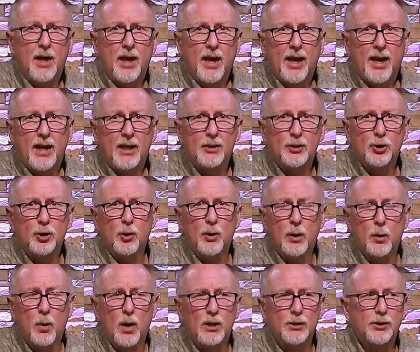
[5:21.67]
and so he
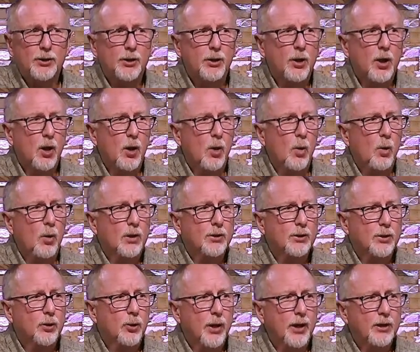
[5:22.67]
wants to know what is
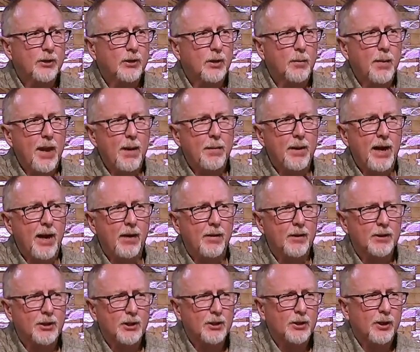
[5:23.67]
the greatest commandment out of the
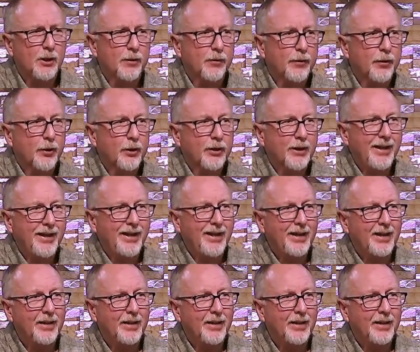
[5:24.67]
613?